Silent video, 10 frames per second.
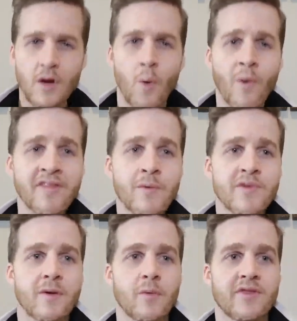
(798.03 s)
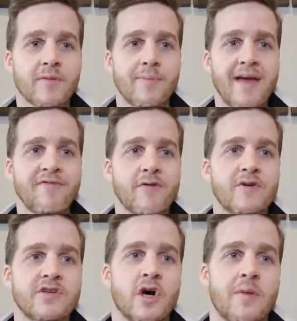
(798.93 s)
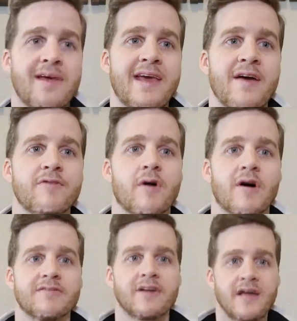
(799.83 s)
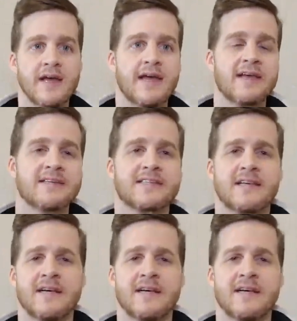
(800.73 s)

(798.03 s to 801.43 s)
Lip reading: One thing with the baked foods you got to be careful of is,